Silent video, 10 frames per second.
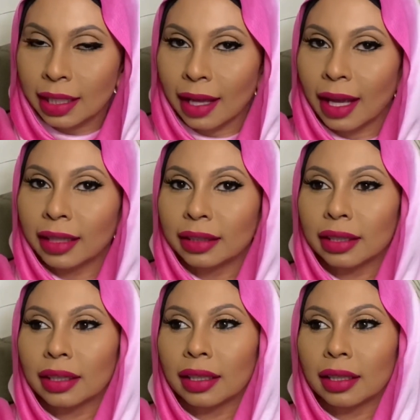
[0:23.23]
and
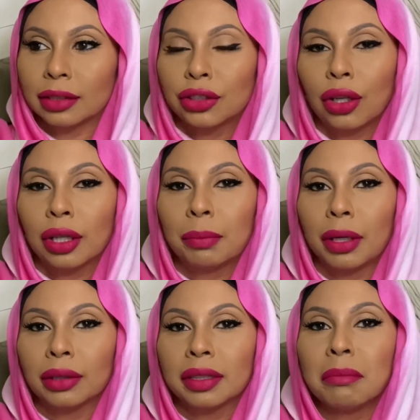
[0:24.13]
talk
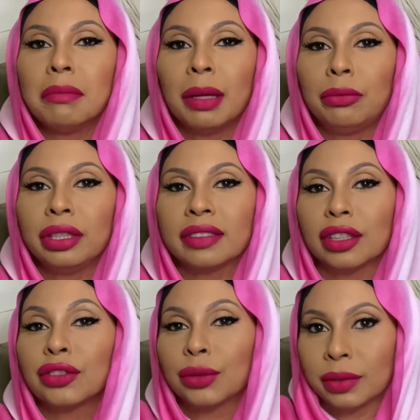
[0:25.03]
about the memories
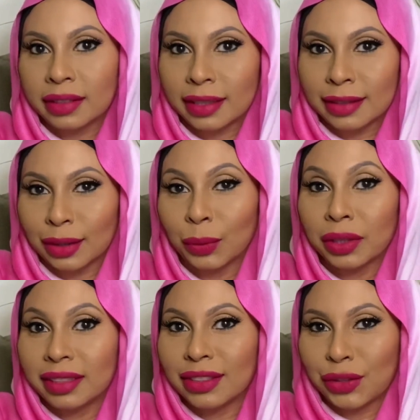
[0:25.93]
associated with
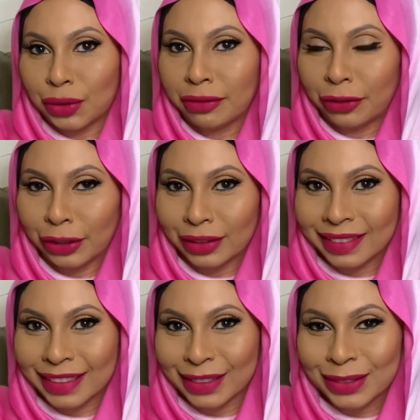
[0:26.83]
these 3
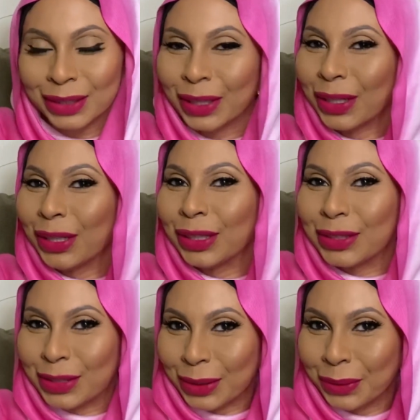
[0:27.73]
fragrances.
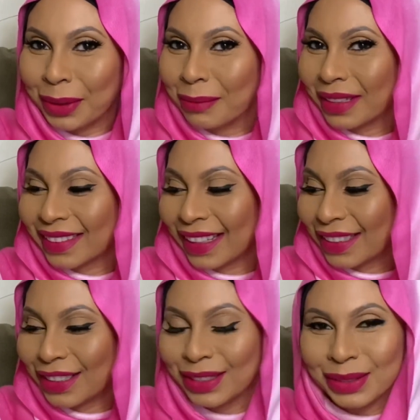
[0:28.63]
So I'm excited
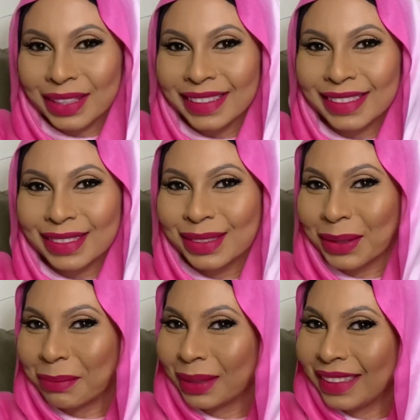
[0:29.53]
to do this, so
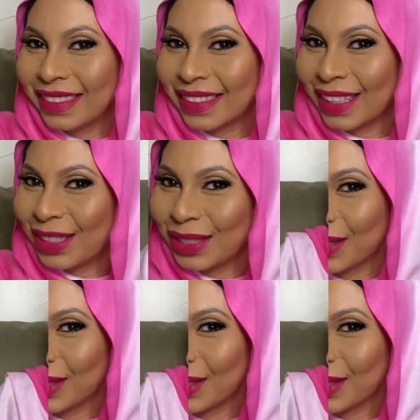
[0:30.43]
please stay tuned. The